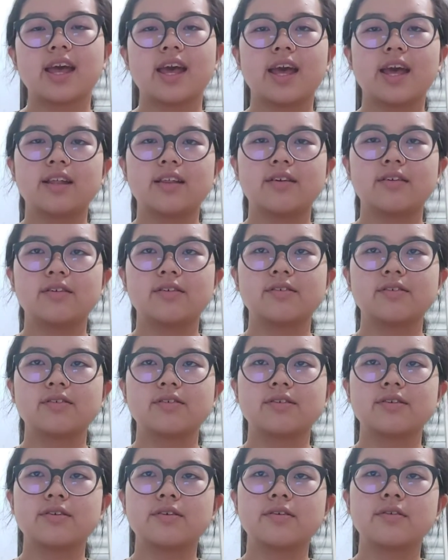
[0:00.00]
and
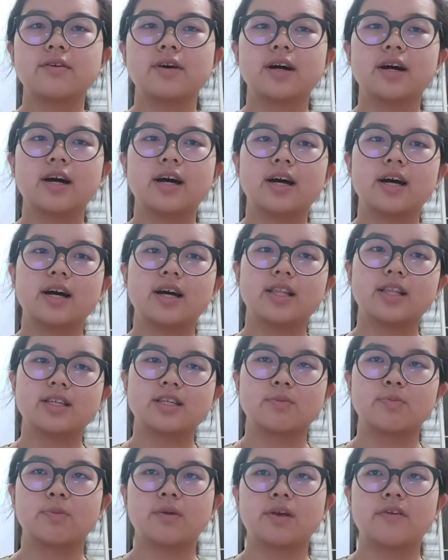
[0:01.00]
also a
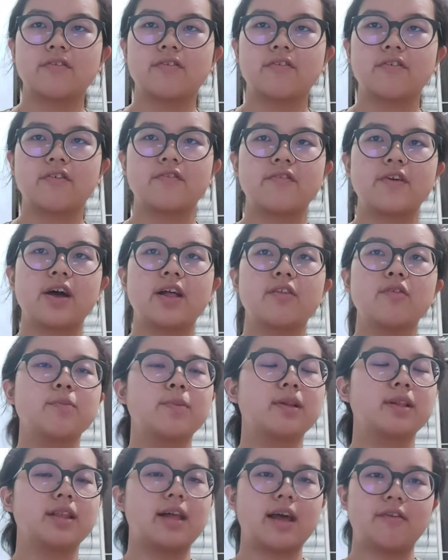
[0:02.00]
display for
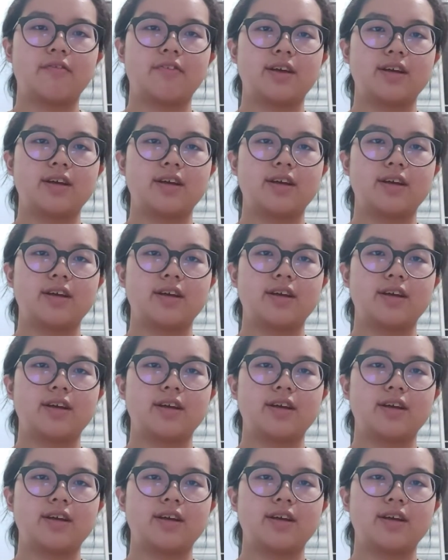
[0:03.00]
valuable life